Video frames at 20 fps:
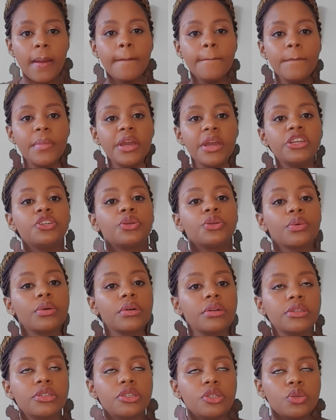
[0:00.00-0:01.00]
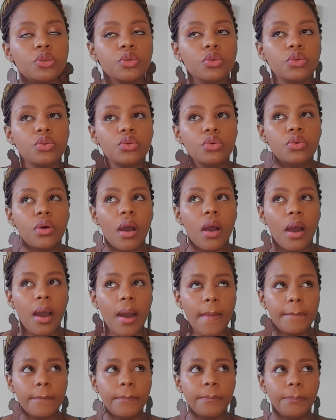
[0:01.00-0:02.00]
make sure to
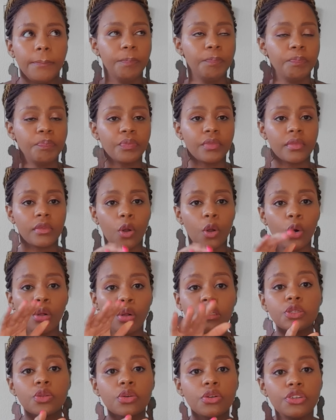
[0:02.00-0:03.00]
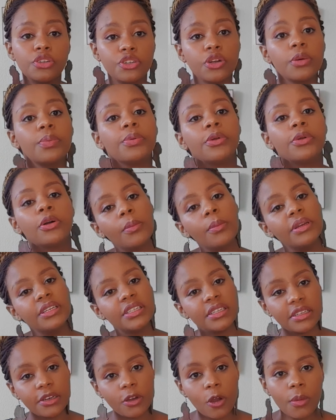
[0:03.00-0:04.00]
also drop your comment in
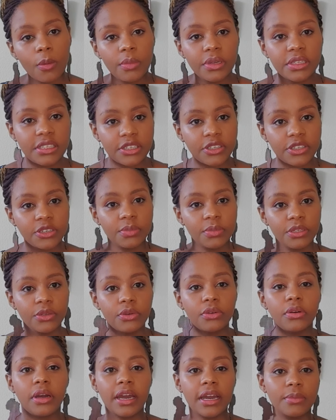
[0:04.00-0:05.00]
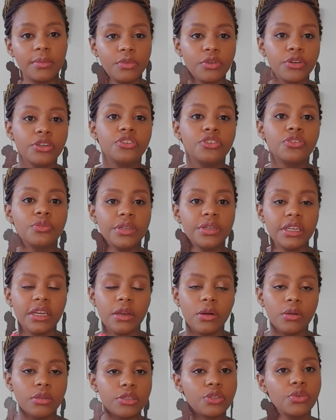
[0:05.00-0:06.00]
the comment section below. I am going to be
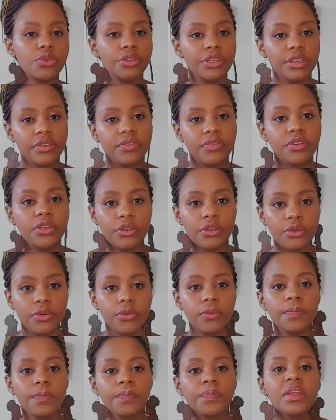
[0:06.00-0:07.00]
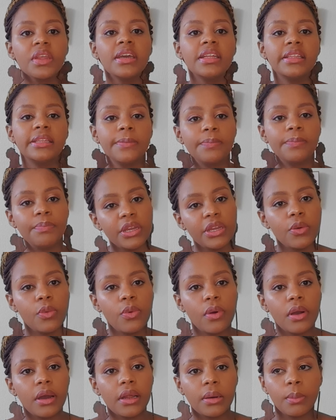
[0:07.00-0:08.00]
also giving you the
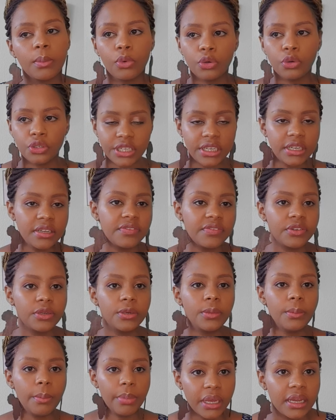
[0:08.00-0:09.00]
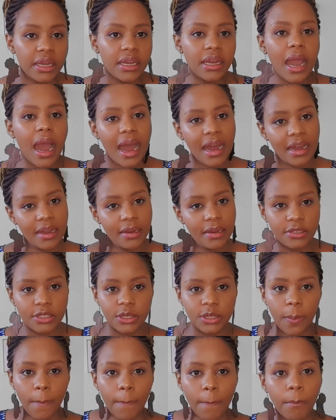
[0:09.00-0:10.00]
B1 Motive B1
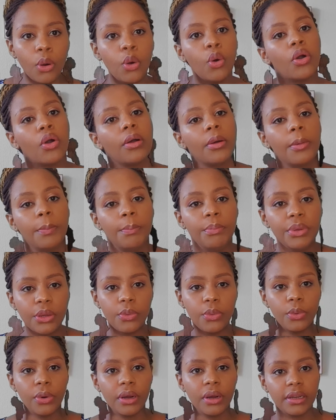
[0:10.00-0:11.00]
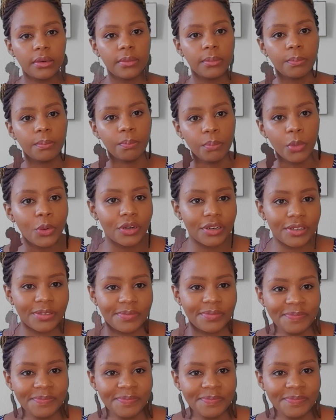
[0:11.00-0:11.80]
Buch, B1 book.